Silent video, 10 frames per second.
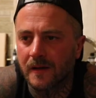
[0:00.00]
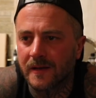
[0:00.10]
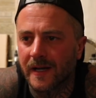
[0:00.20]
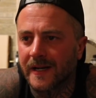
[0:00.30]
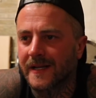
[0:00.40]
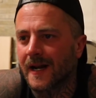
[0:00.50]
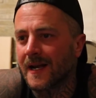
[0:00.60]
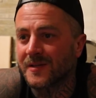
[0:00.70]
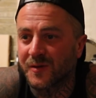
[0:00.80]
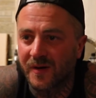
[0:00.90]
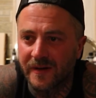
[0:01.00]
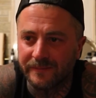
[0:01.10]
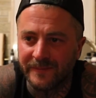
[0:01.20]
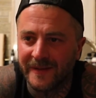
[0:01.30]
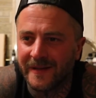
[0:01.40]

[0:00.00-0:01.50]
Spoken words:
He got to eat ice cream.